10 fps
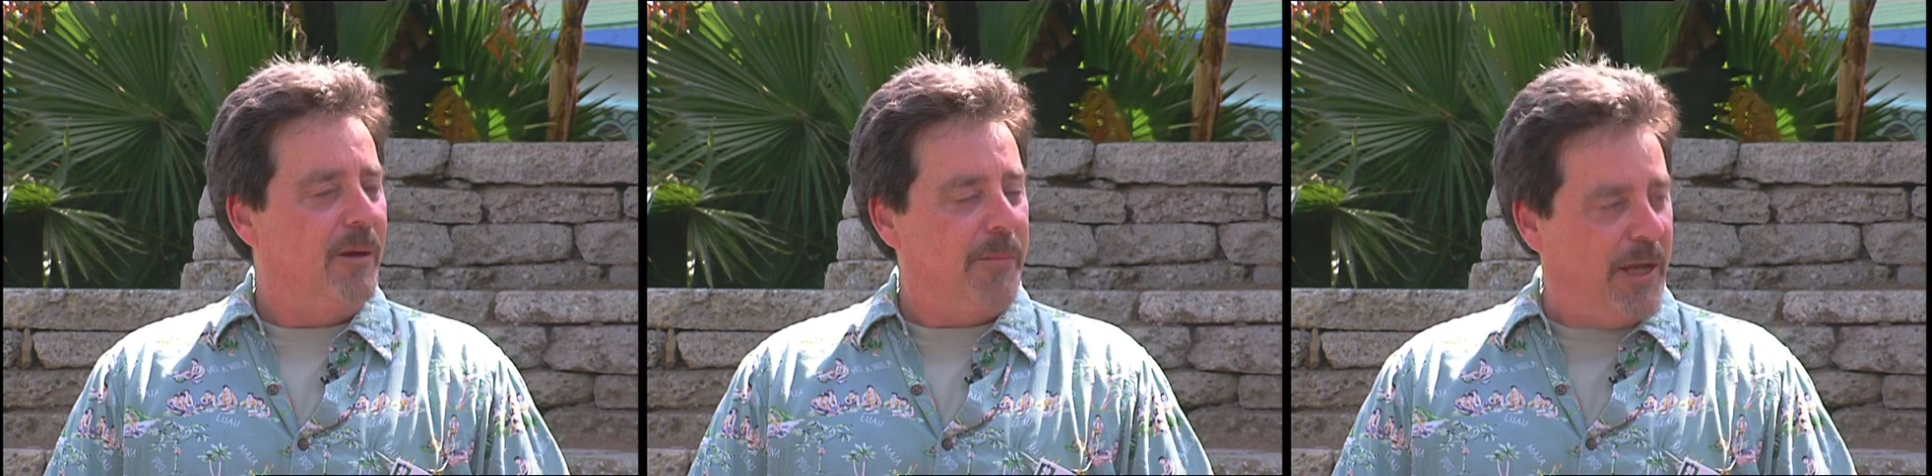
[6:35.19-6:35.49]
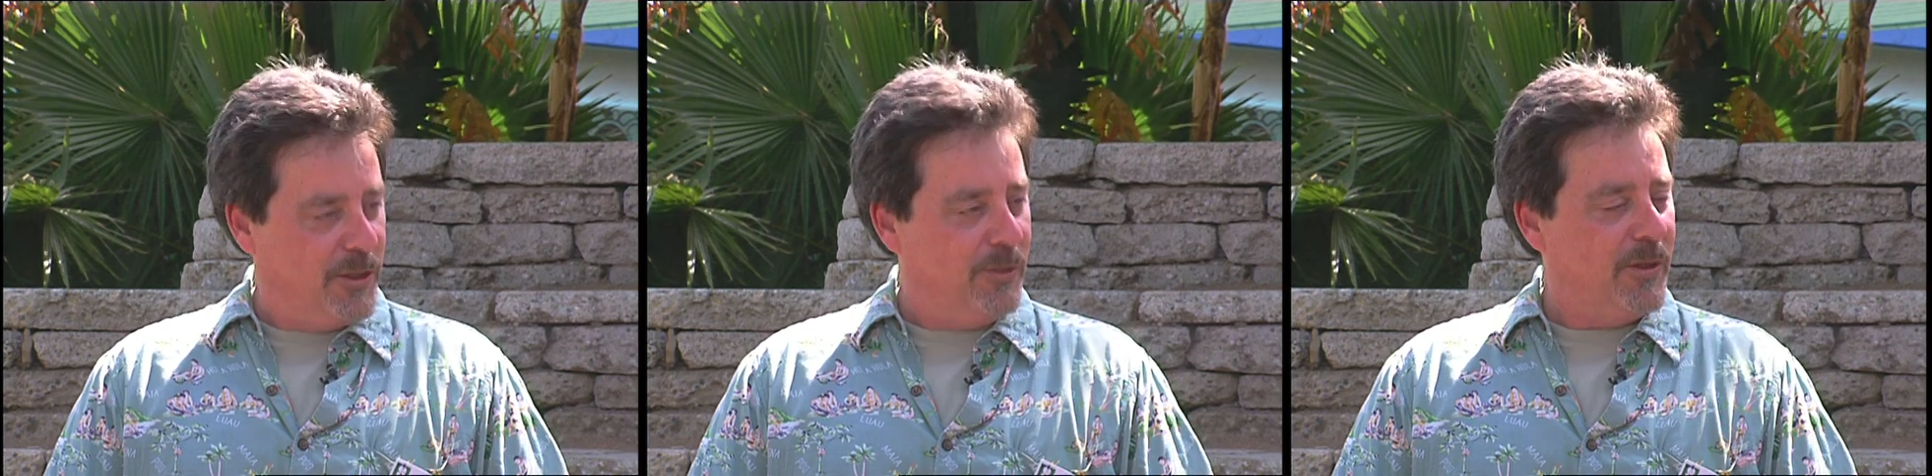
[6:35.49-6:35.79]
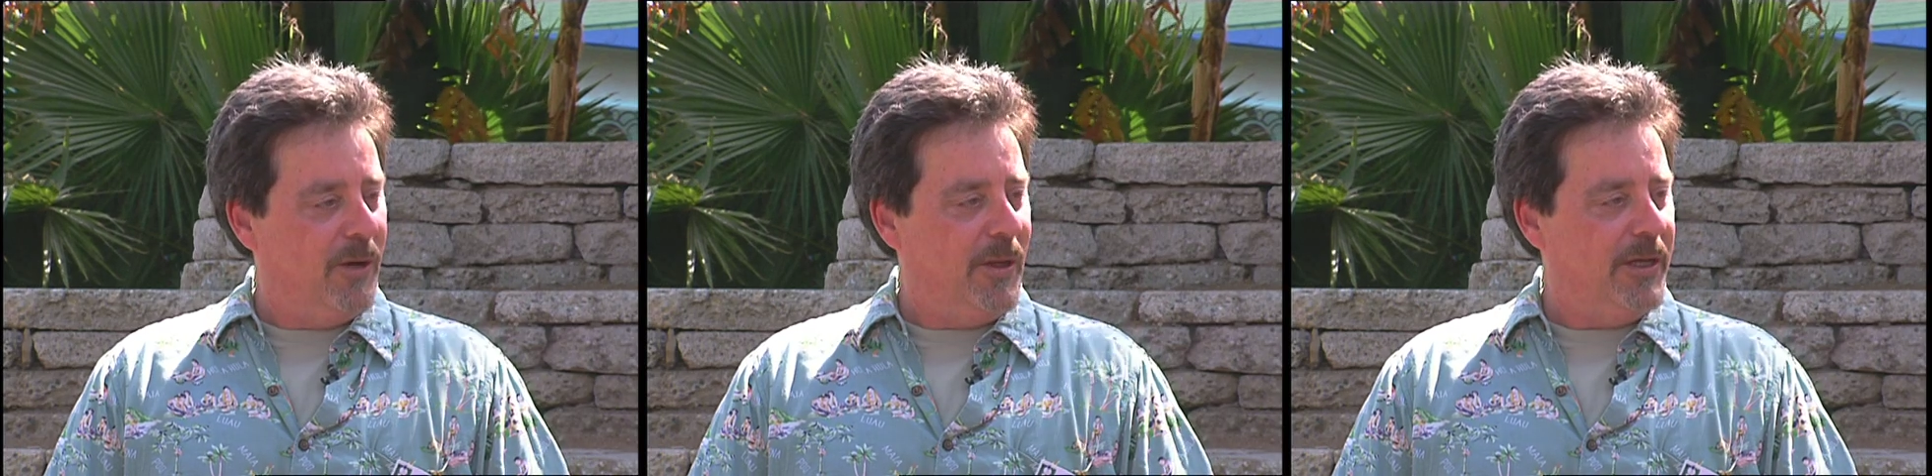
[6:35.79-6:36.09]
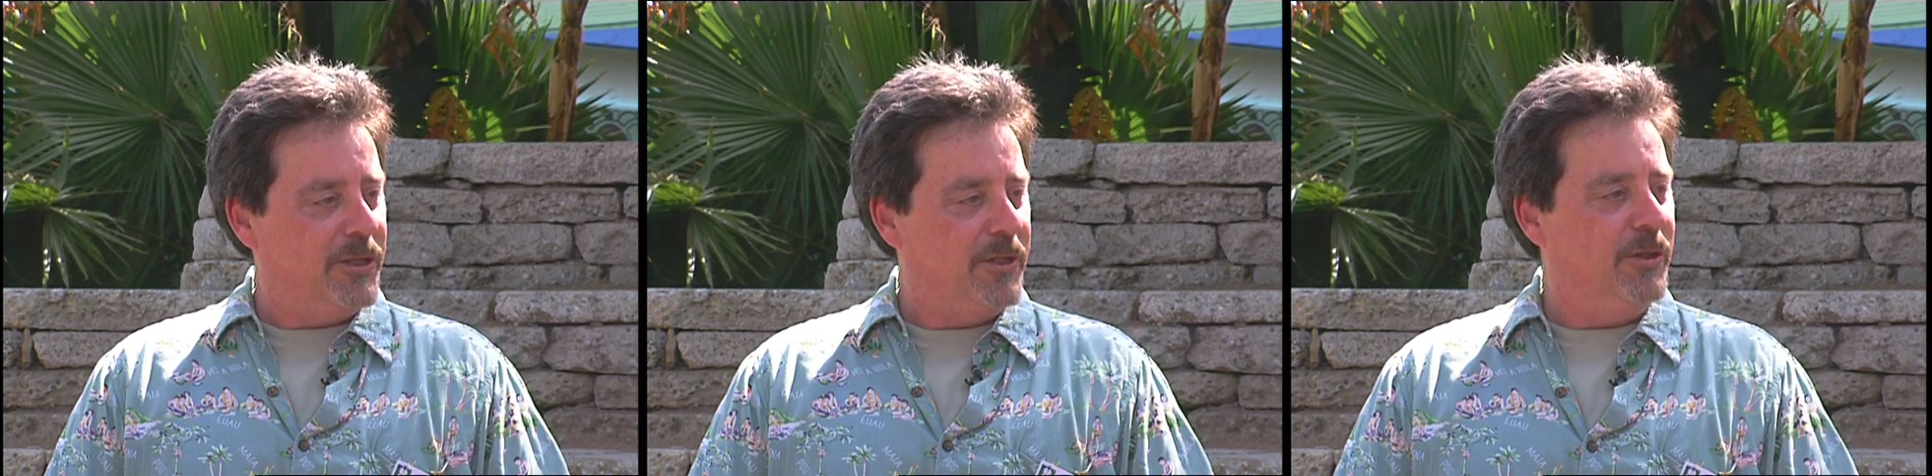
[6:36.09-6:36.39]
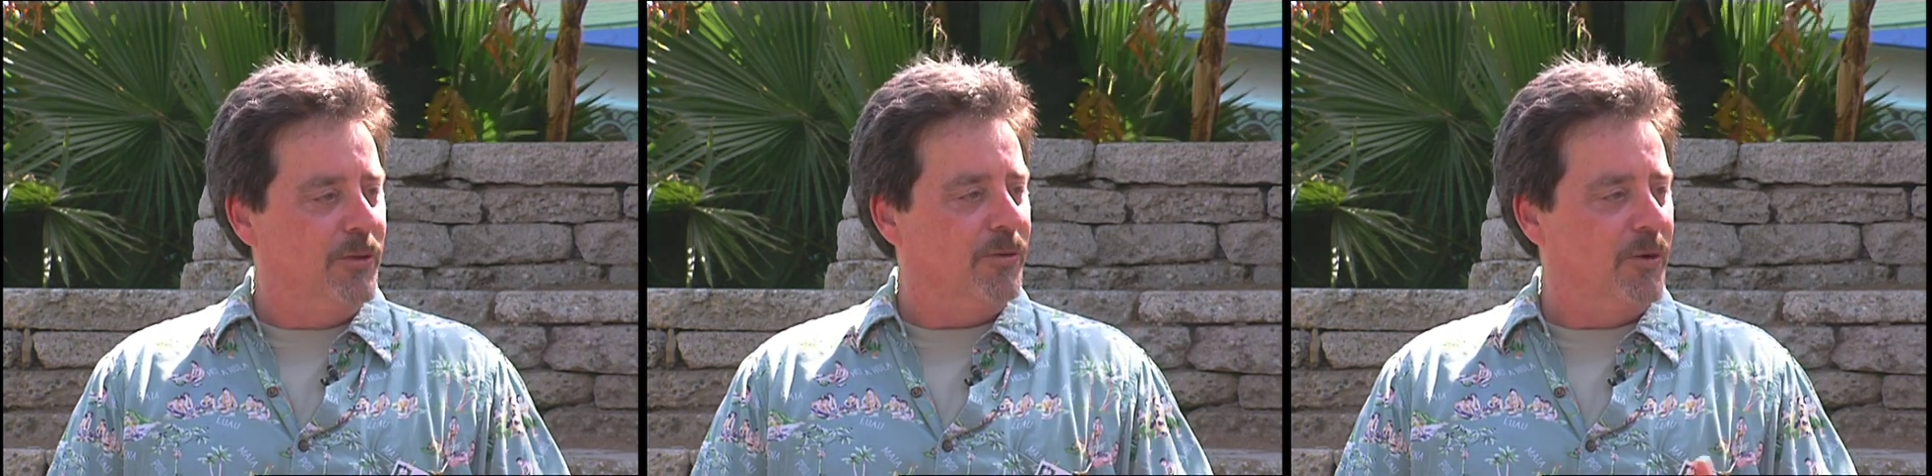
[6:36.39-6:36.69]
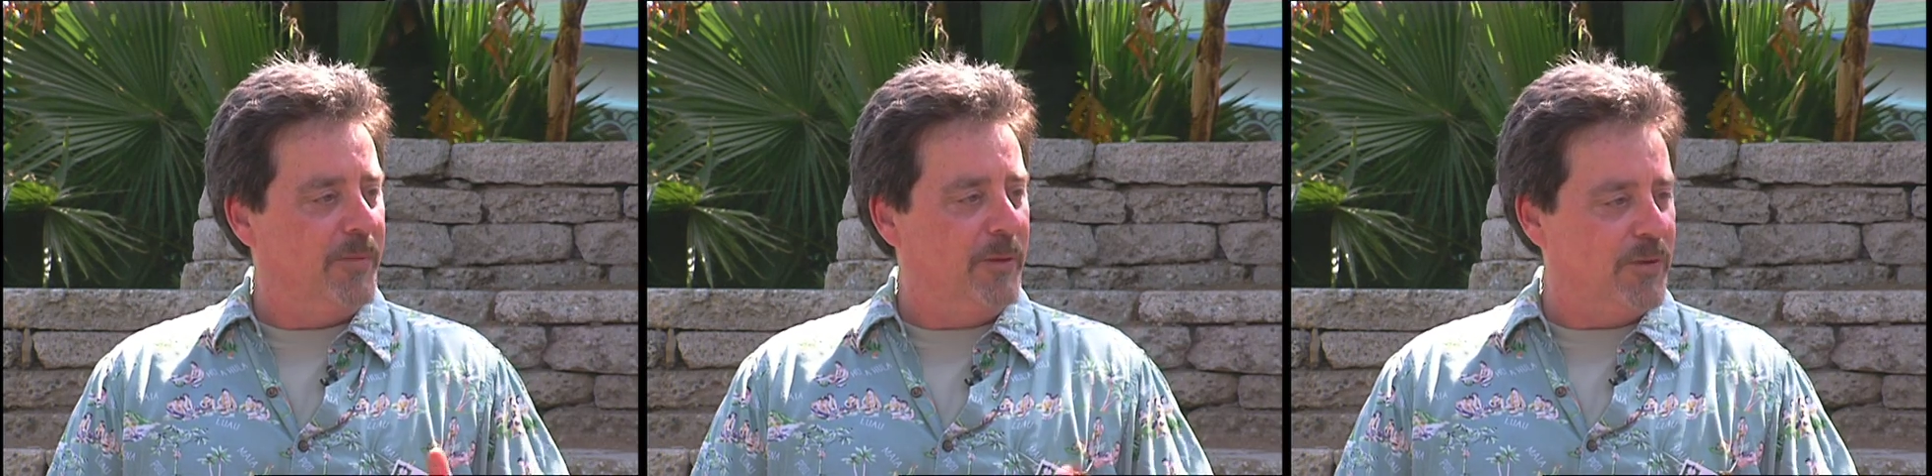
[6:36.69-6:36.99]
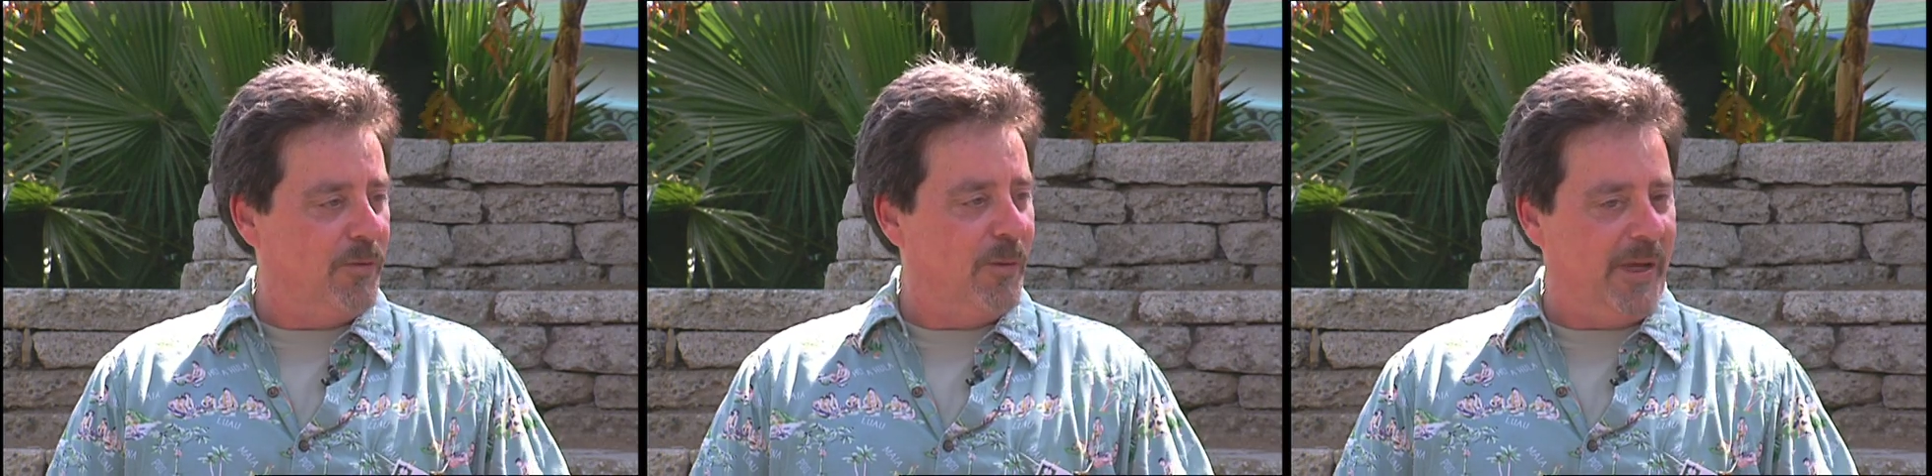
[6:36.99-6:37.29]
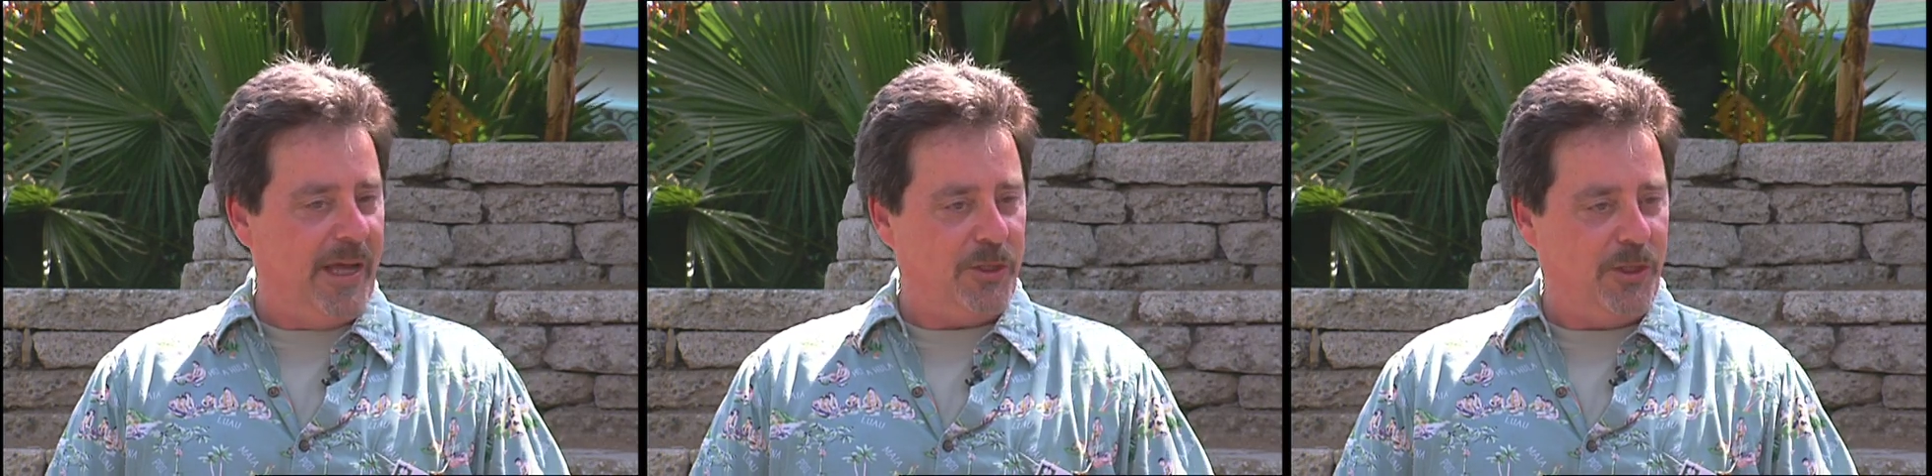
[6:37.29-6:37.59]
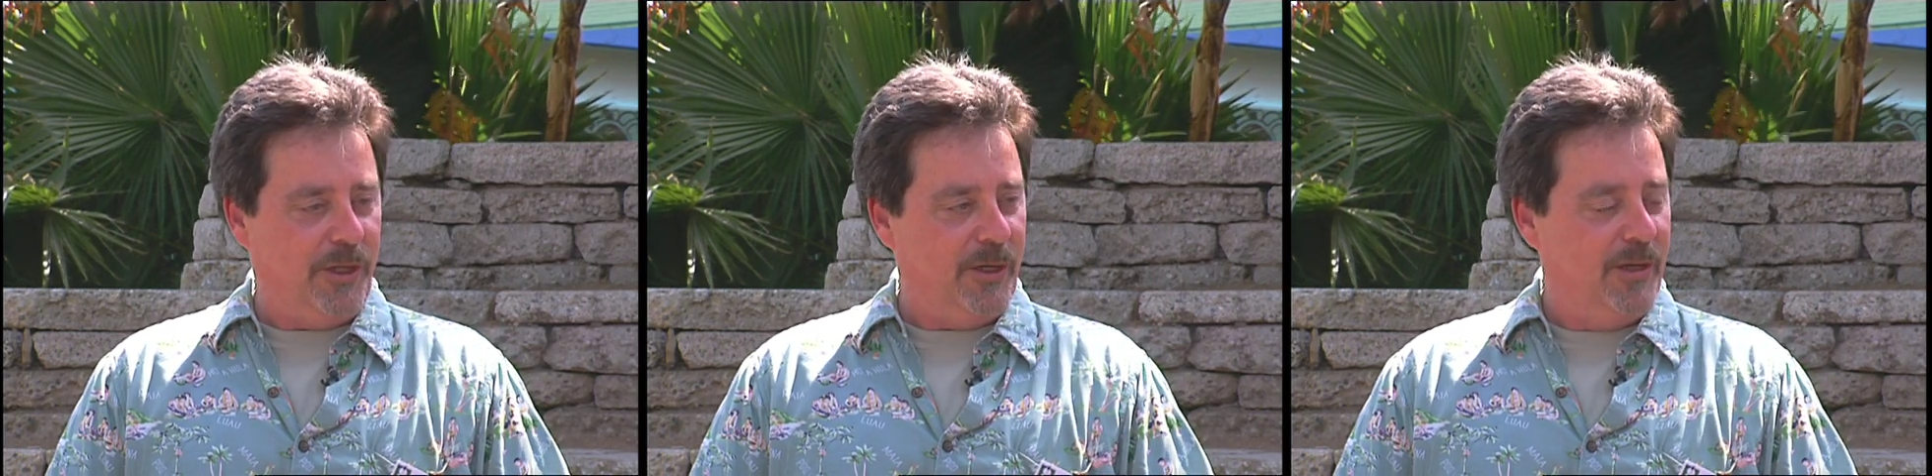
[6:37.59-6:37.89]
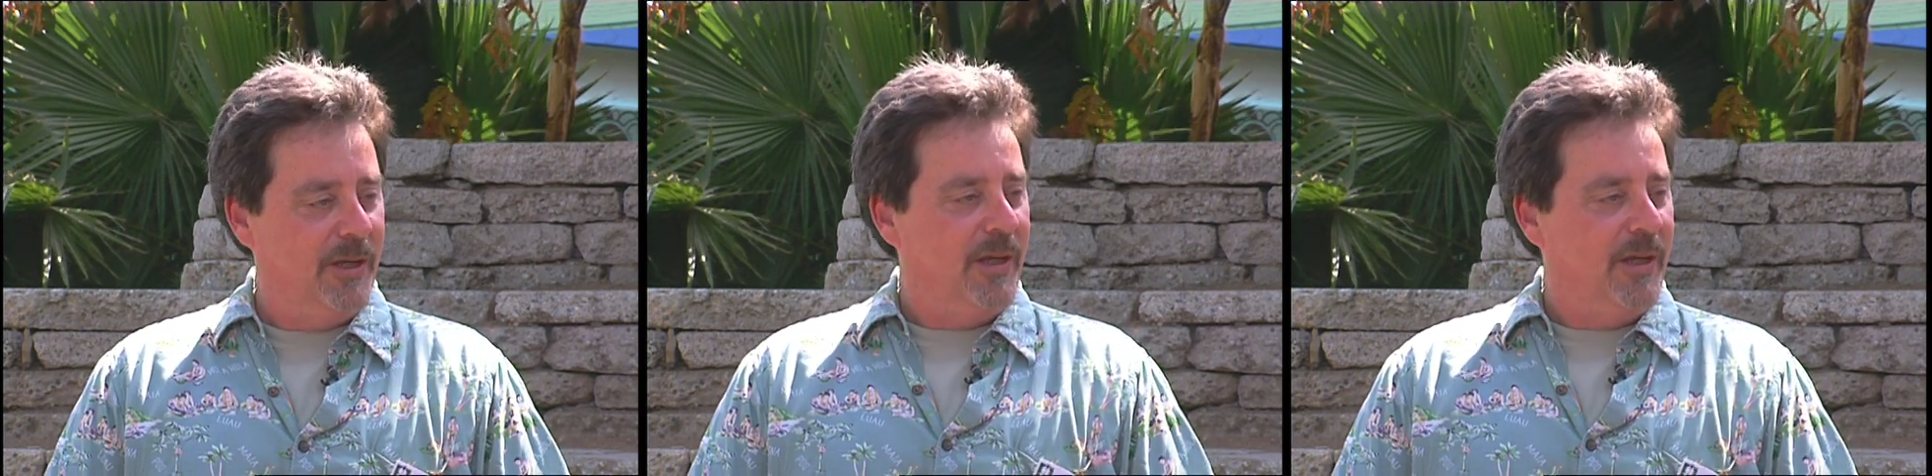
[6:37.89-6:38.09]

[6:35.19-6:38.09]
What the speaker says: Bicycle Coalition, a new group that was formed last year.